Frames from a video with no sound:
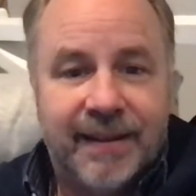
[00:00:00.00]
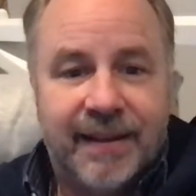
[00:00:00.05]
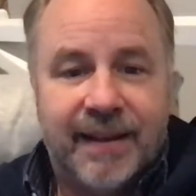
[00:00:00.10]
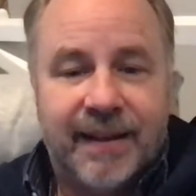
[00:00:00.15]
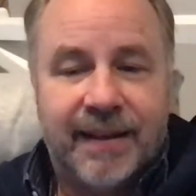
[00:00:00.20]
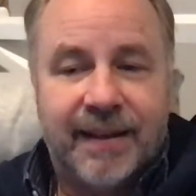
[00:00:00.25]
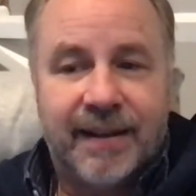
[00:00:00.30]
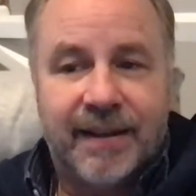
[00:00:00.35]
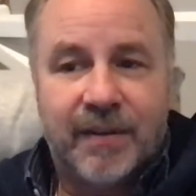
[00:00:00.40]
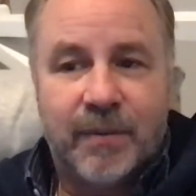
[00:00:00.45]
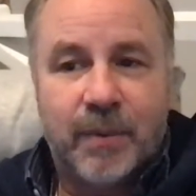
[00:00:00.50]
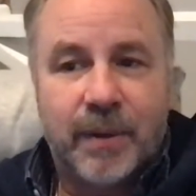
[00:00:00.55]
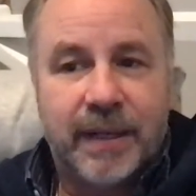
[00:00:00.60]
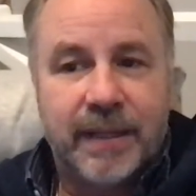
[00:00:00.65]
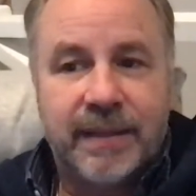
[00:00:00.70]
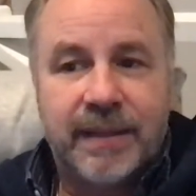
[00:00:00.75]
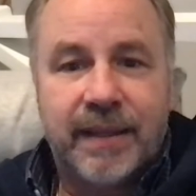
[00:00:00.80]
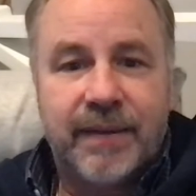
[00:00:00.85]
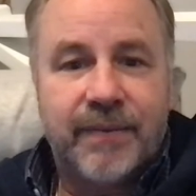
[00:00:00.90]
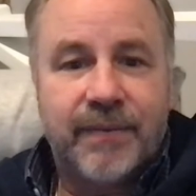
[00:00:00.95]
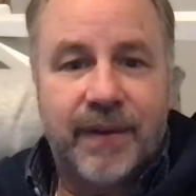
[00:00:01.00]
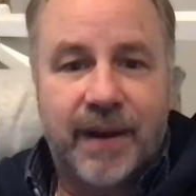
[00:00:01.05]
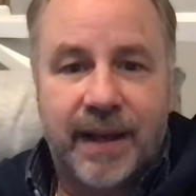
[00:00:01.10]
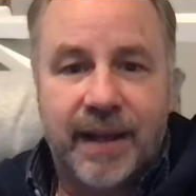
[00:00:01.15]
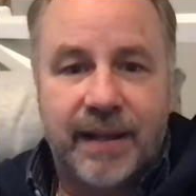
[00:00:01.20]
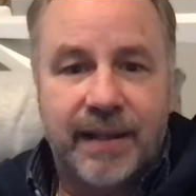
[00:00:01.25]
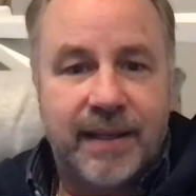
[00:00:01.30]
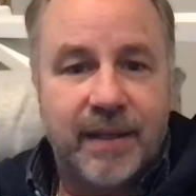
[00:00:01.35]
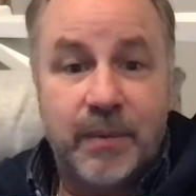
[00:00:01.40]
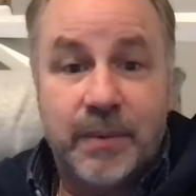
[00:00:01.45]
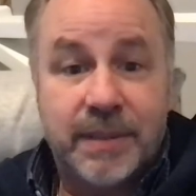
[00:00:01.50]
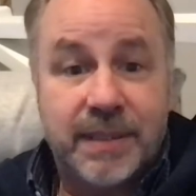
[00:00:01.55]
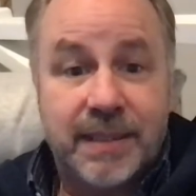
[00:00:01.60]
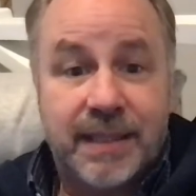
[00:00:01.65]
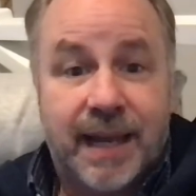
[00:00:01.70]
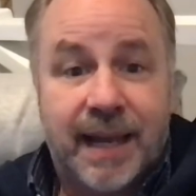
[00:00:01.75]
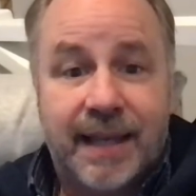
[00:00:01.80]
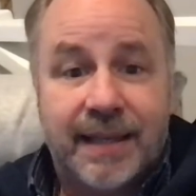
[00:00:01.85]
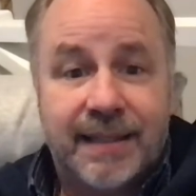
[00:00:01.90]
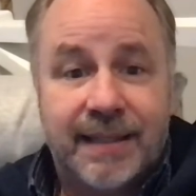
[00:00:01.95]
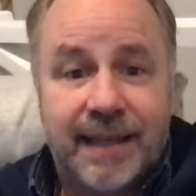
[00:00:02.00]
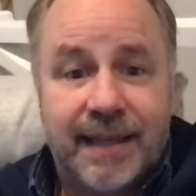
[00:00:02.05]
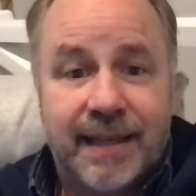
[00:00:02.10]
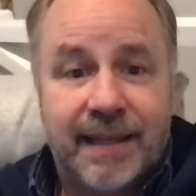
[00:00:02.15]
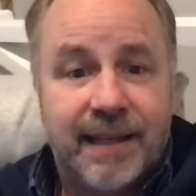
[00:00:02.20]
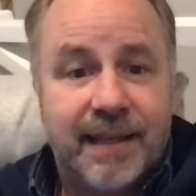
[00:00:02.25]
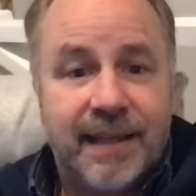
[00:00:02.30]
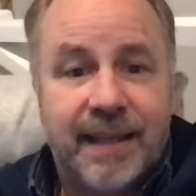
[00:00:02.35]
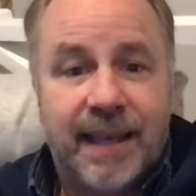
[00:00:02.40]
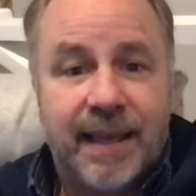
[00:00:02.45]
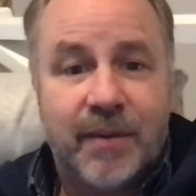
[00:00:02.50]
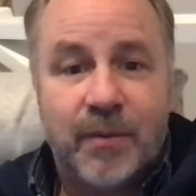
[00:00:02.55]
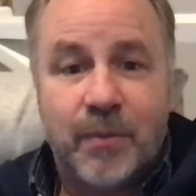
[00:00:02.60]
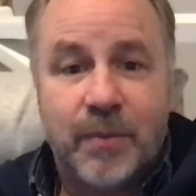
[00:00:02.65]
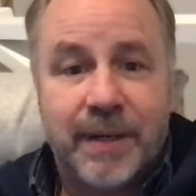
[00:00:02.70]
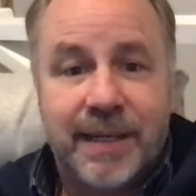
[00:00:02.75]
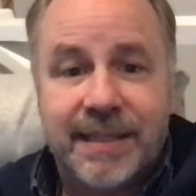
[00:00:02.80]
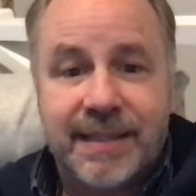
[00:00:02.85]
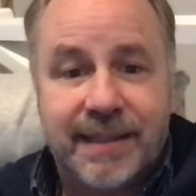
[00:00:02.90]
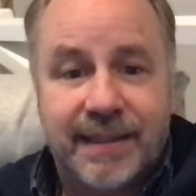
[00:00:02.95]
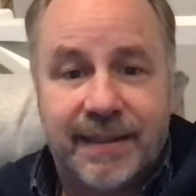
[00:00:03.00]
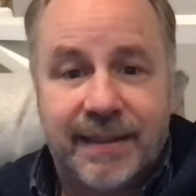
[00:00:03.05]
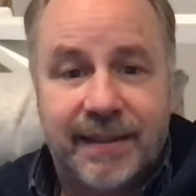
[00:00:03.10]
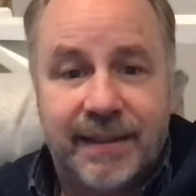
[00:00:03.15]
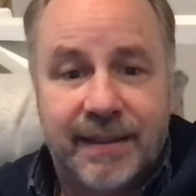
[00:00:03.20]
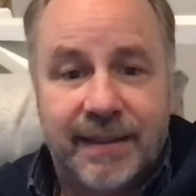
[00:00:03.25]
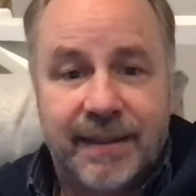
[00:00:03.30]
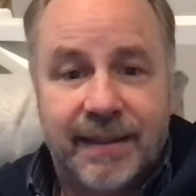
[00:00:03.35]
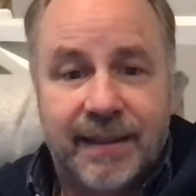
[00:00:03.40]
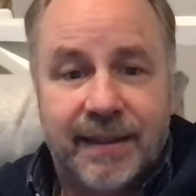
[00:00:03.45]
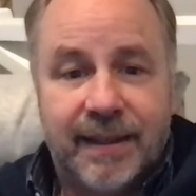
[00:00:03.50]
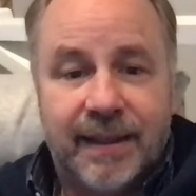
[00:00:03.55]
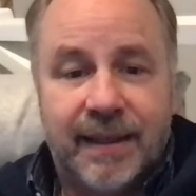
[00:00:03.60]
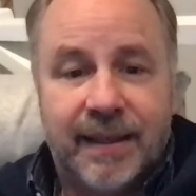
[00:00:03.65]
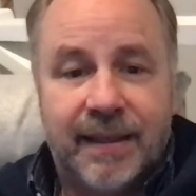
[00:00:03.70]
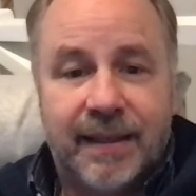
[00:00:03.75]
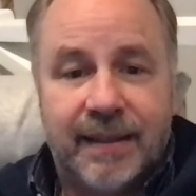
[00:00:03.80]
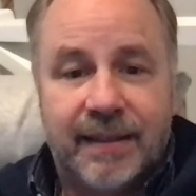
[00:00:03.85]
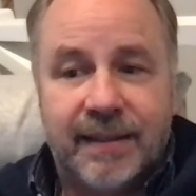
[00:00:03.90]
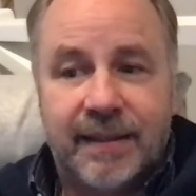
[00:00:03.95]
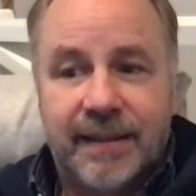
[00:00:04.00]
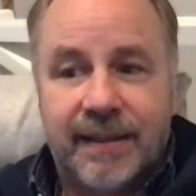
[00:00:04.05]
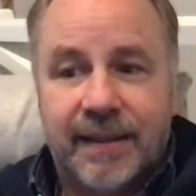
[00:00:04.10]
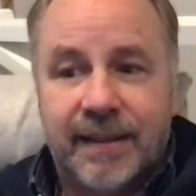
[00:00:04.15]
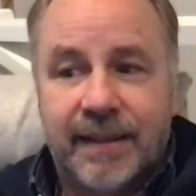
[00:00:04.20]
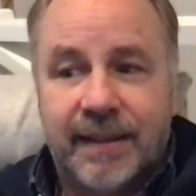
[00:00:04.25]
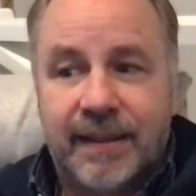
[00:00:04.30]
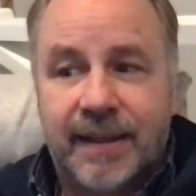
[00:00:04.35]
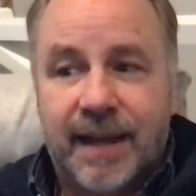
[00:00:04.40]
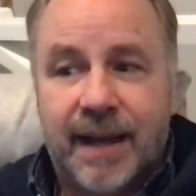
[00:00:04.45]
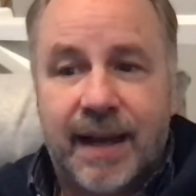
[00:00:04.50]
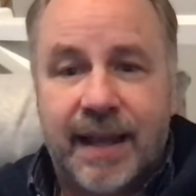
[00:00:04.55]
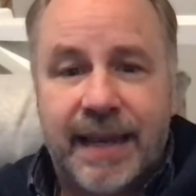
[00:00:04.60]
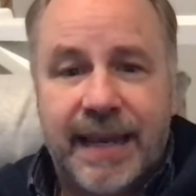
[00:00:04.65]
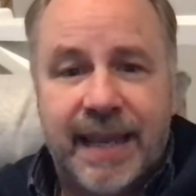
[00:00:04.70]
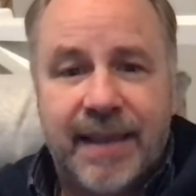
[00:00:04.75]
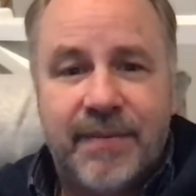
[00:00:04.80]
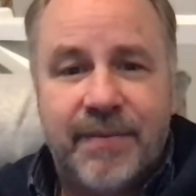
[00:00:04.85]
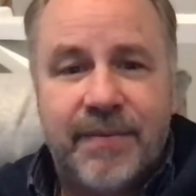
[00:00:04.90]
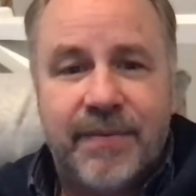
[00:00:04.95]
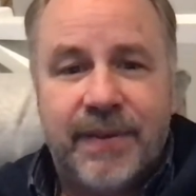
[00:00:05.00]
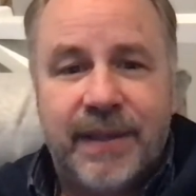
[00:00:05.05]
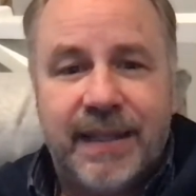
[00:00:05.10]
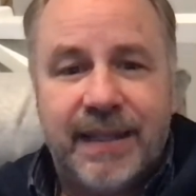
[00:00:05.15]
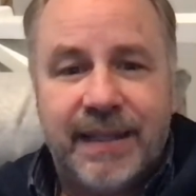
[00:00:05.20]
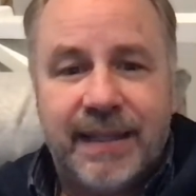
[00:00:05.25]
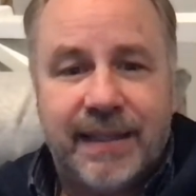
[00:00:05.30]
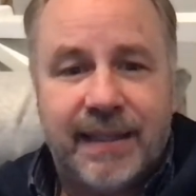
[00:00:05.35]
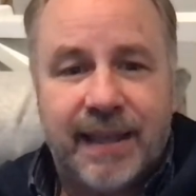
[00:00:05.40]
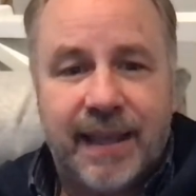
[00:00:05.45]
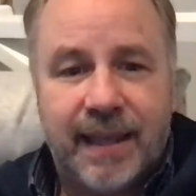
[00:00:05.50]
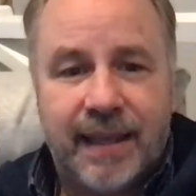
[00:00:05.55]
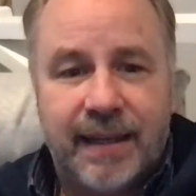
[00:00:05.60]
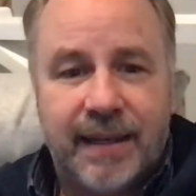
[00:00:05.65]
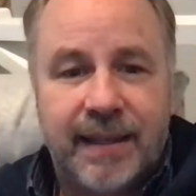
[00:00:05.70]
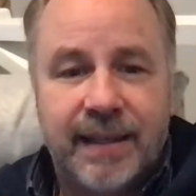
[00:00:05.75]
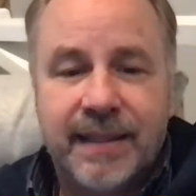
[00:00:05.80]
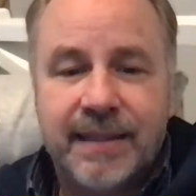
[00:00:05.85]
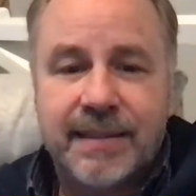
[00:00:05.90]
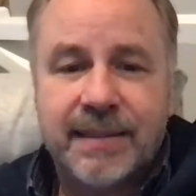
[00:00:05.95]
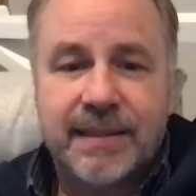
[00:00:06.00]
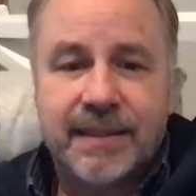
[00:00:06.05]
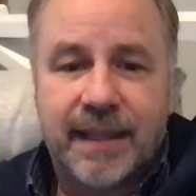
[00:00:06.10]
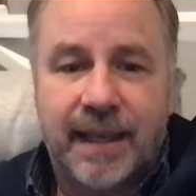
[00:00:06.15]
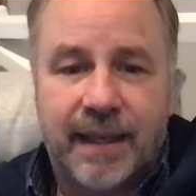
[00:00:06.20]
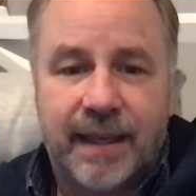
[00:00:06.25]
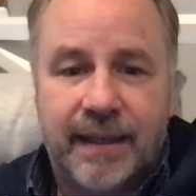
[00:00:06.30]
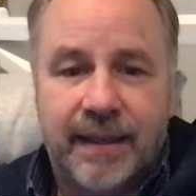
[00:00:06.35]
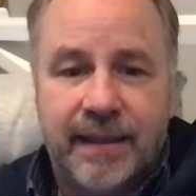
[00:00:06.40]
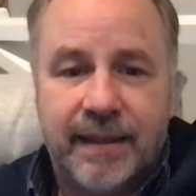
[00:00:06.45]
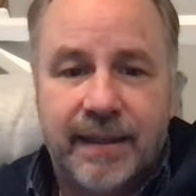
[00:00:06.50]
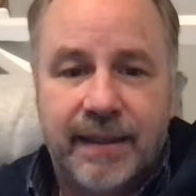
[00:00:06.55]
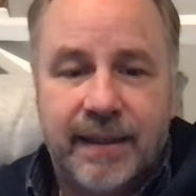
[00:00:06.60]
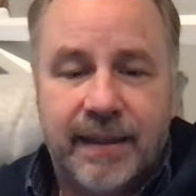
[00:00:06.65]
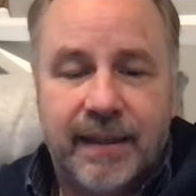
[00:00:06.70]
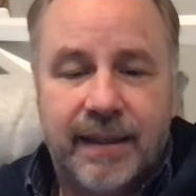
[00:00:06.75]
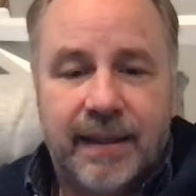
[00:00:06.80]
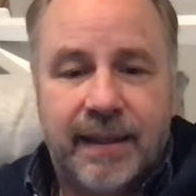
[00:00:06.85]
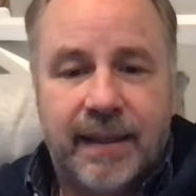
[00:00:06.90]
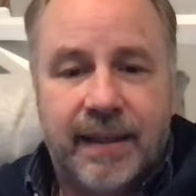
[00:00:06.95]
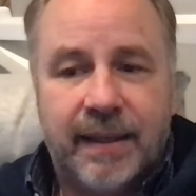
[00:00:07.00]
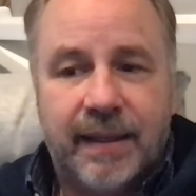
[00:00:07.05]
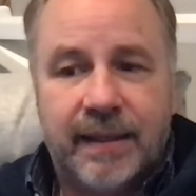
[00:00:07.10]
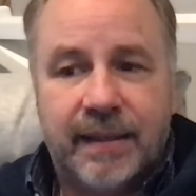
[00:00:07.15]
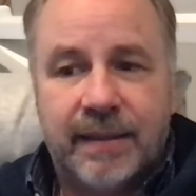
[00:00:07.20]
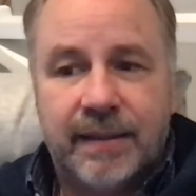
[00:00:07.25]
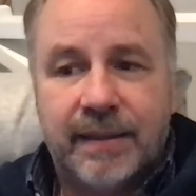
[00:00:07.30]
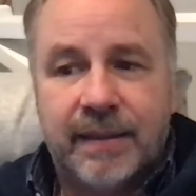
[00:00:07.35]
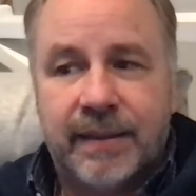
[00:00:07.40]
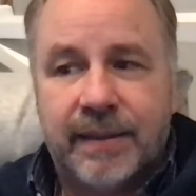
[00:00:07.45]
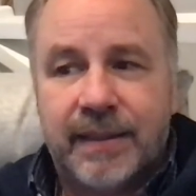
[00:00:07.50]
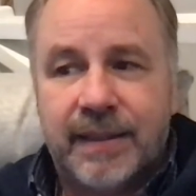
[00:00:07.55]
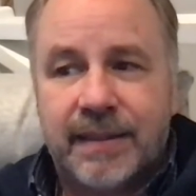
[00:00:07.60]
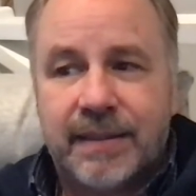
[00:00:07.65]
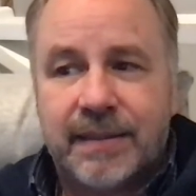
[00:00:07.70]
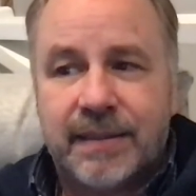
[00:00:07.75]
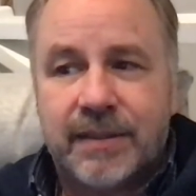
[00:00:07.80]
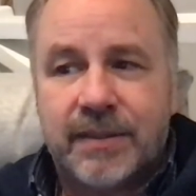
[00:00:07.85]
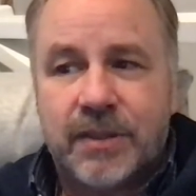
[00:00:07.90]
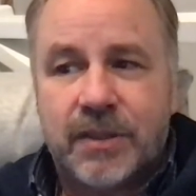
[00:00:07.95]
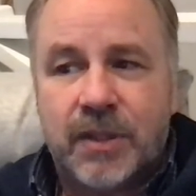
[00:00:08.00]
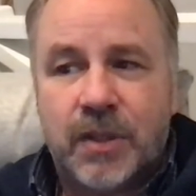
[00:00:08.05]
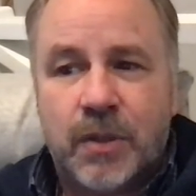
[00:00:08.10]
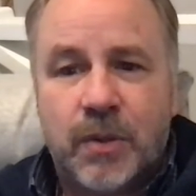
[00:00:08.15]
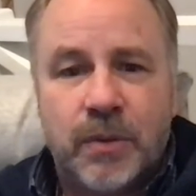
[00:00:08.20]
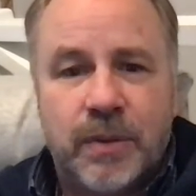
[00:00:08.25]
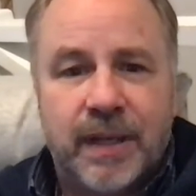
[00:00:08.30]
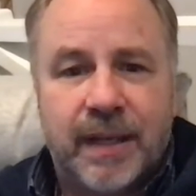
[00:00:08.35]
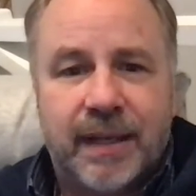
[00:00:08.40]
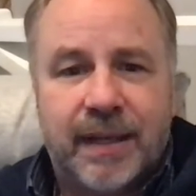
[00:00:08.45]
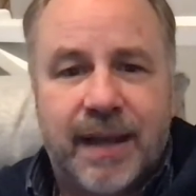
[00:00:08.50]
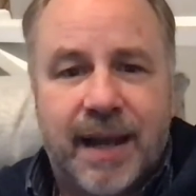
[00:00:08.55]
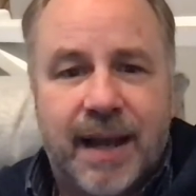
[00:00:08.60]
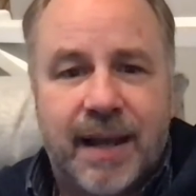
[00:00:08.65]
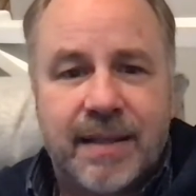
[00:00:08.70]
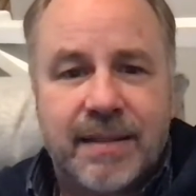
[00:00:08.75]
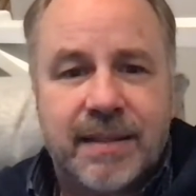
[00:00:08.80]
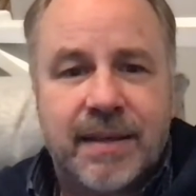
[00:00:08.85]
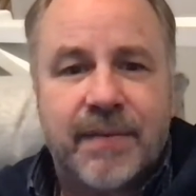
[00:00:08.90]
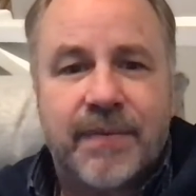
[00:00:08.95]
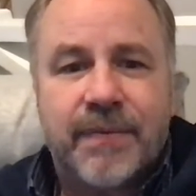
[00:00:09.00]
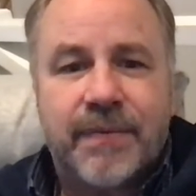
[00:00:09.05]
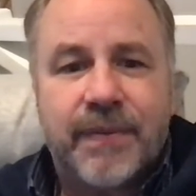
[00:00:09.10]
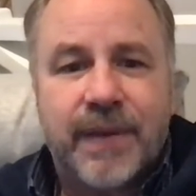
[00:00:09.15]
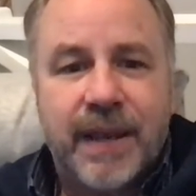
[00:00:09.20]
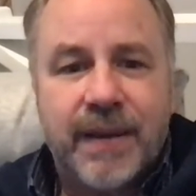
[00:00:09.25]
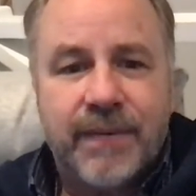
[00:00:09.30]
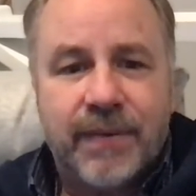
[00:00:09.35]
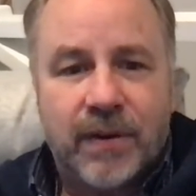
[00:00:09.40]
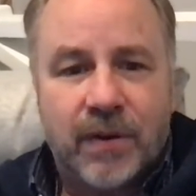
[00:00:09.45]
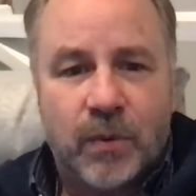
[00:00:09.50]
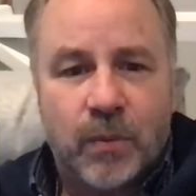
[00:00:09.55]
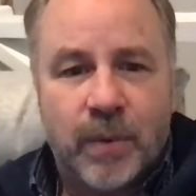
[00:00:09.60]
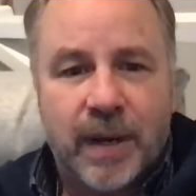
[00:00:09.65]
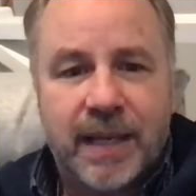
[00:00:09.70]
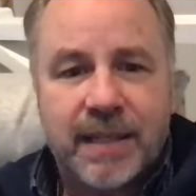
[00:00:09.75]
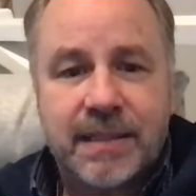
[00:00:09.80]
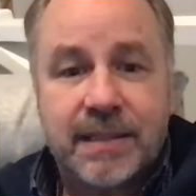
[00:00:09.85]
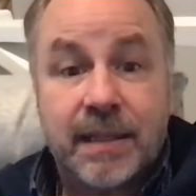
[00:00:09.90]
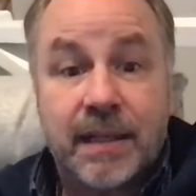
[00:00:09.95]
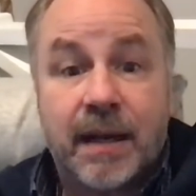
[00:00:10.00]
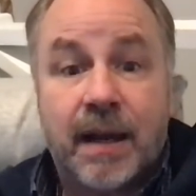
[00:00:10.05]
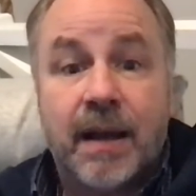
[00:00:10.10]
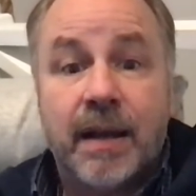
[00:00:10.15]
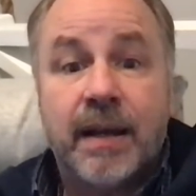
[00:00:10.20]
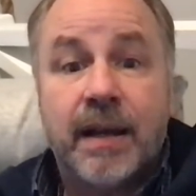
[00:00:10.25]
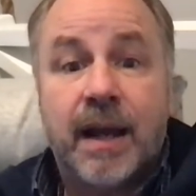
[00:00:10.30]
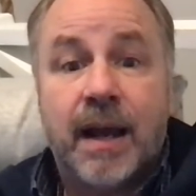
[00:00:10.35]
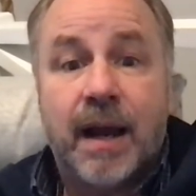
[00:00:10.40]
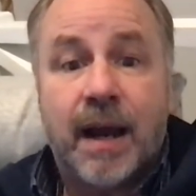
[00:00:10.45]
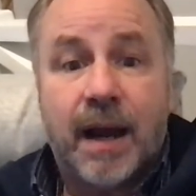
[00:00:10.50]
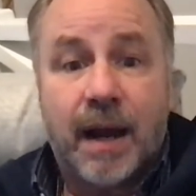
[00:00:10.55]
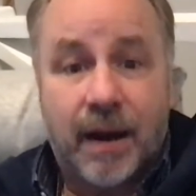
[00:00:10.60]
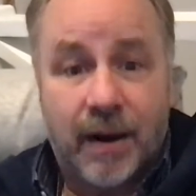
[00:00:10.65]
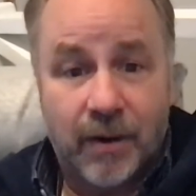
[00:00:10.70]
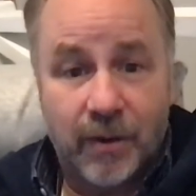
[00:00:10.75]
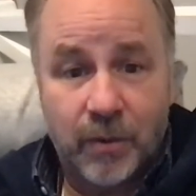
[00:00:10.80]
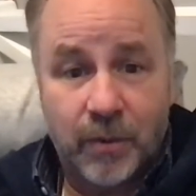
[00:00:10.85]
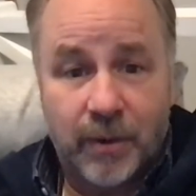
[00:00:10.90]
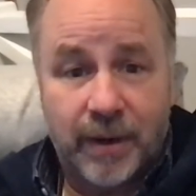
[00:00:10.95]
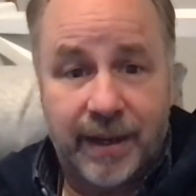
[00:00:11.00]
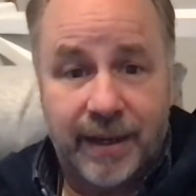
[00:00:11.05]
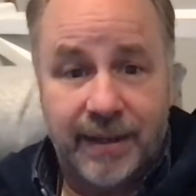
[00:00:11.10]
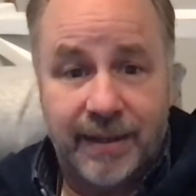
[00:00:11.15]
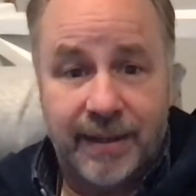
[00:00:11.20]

what did they find? He was not dead. He had risen. And God had vindicated his son. And this showed God's favor rested on our great